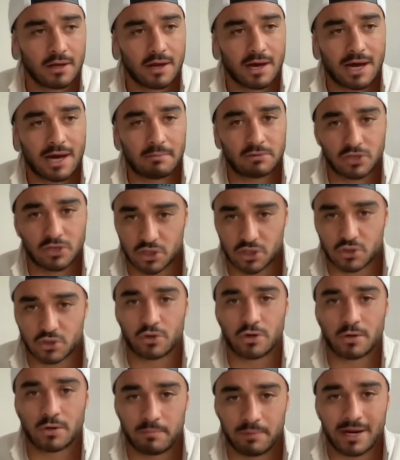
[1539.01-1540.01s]
um, just
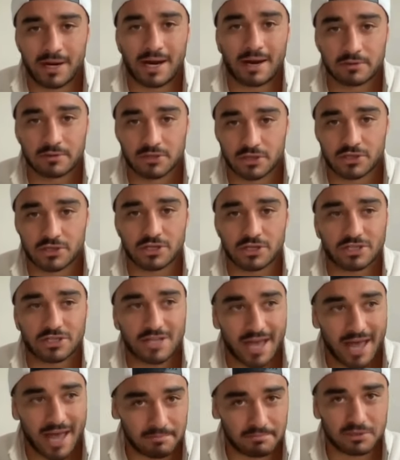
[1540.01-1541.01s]
due to being able to
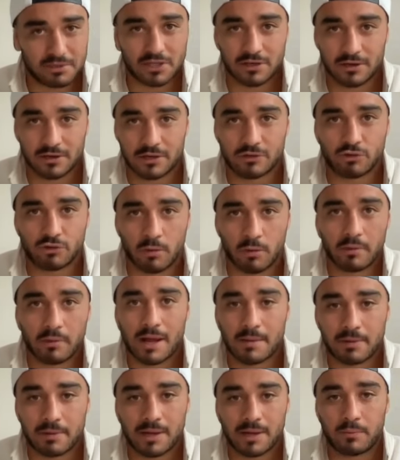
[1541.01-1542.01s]
just absolutely
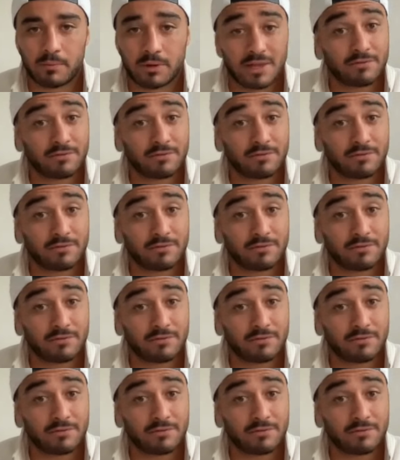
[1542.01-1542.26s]
dominate people.